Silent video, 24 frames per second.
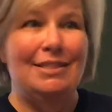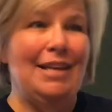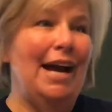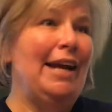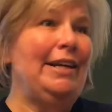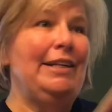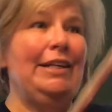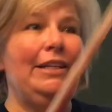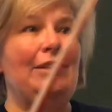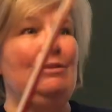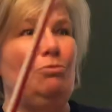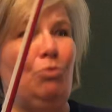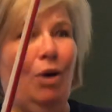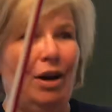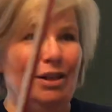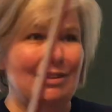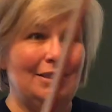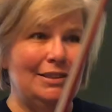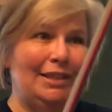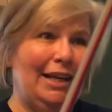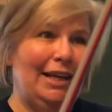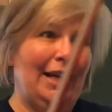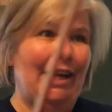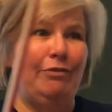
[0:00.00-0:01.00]
I need
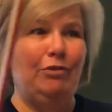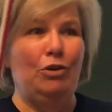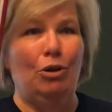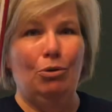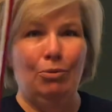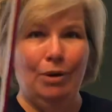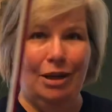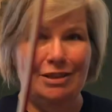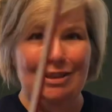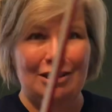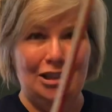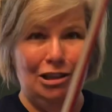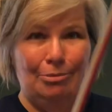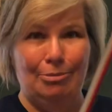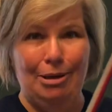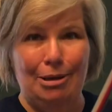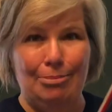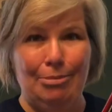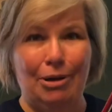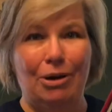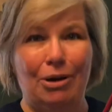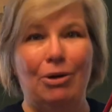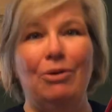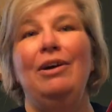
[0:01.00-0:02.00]
rosin, I have no rosin on my
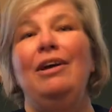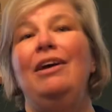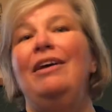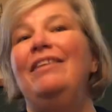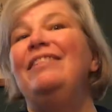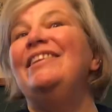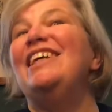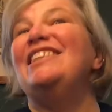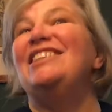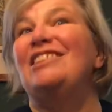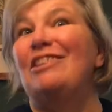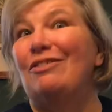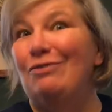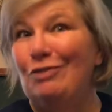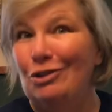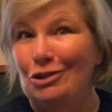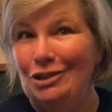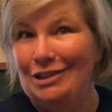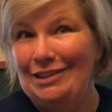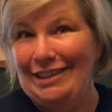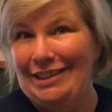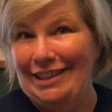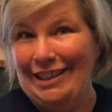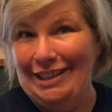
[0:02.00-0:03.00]
bow, that's the
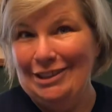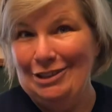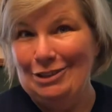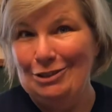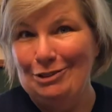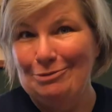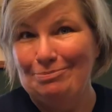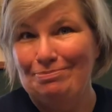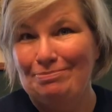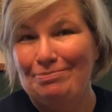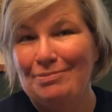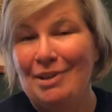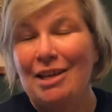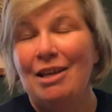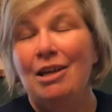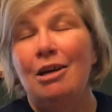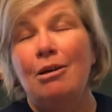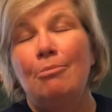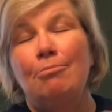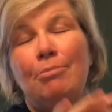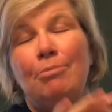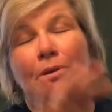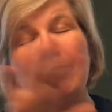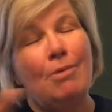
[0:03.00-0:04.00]
first thing I do.
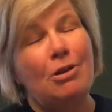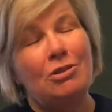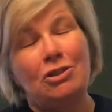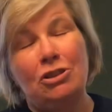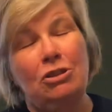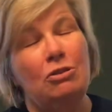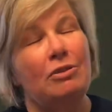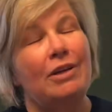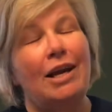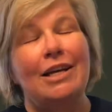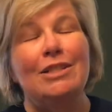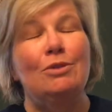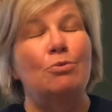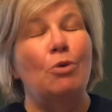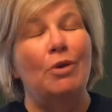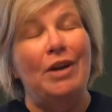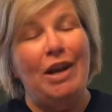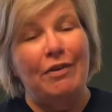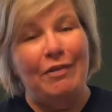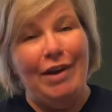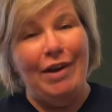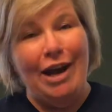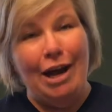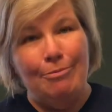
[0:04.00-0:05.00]
But most of you guys won't
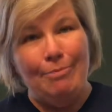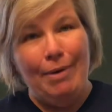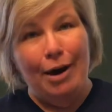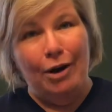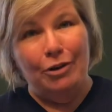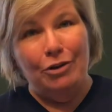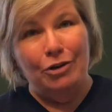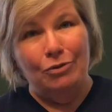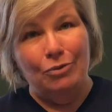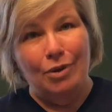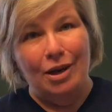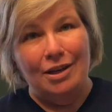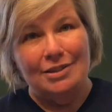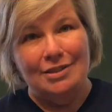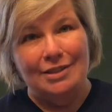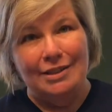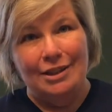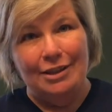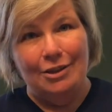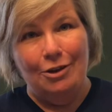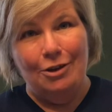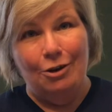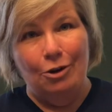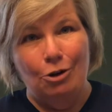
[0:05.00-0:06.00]
ever have powdered rosin
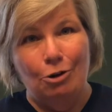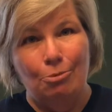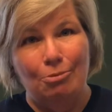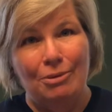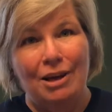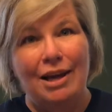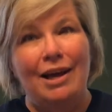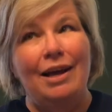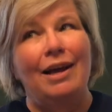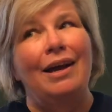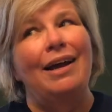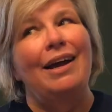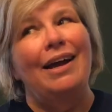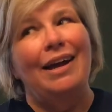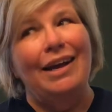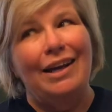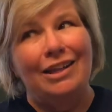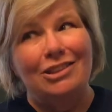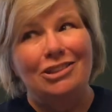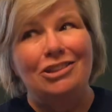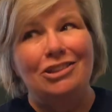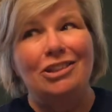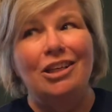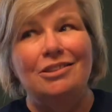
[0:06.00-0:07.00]
at home.
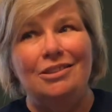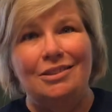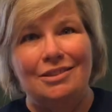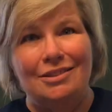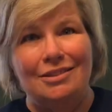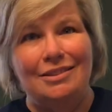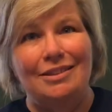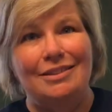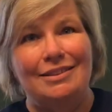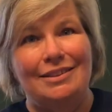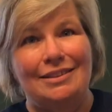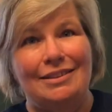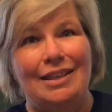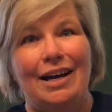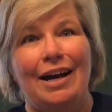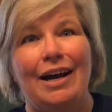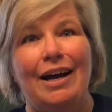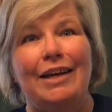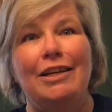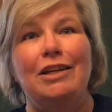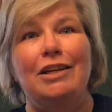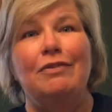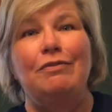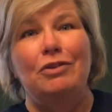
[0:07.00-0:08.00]
And just as an
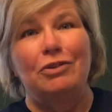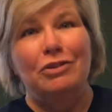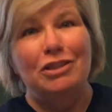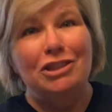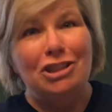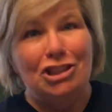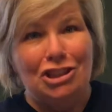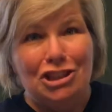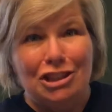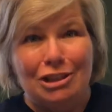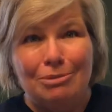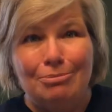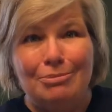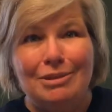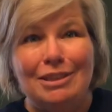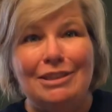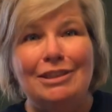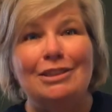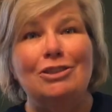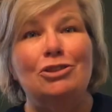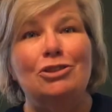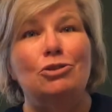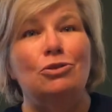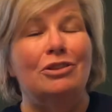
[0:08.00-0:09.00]
aside, if you're a
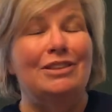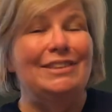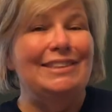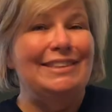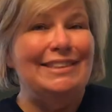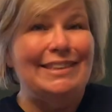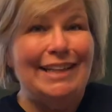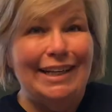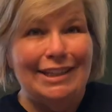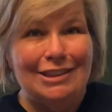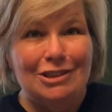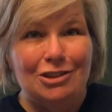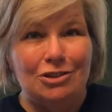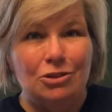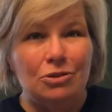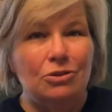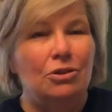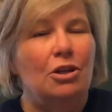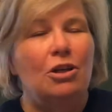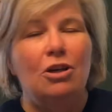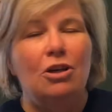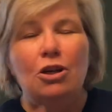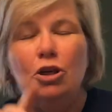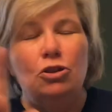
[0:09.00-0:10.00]
gymnast or a dancer,
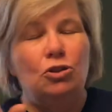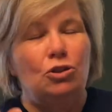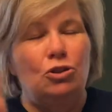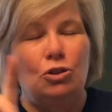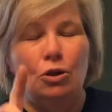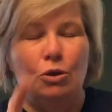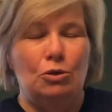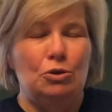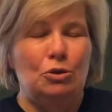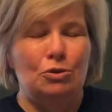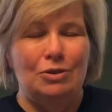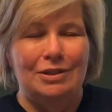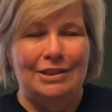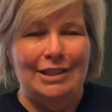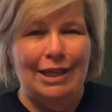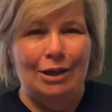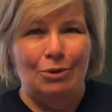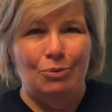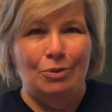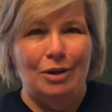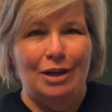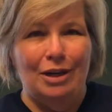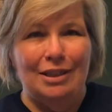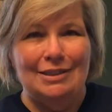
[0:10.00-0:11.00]
don't use
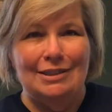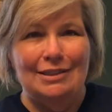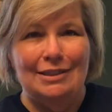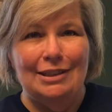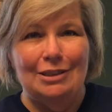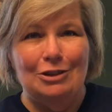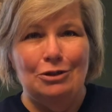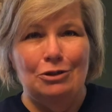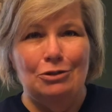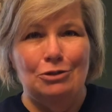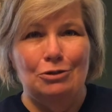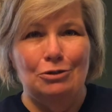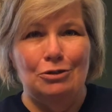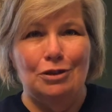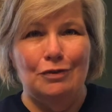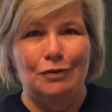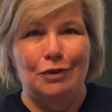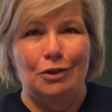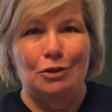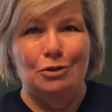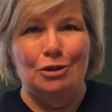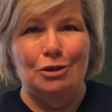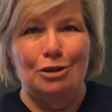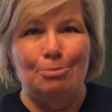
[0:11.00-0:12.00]
that rosin that you use for
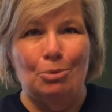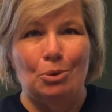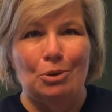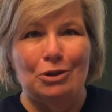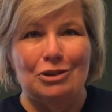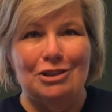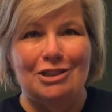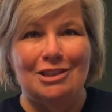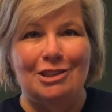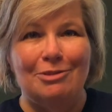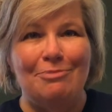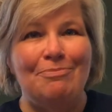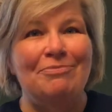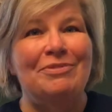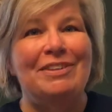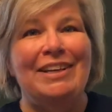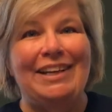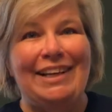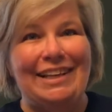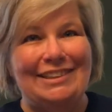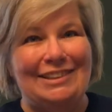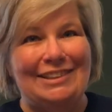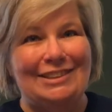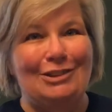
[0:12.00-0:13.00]
those sports.
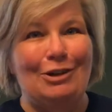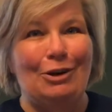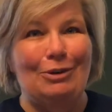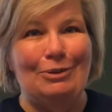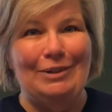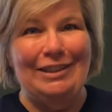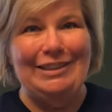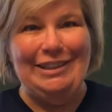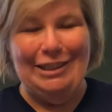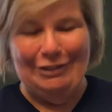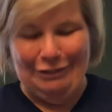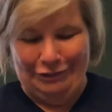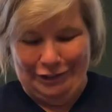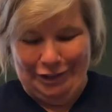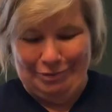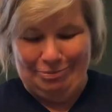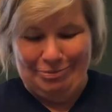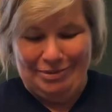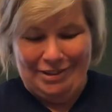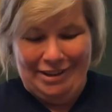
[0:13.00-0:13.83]
It's totally different.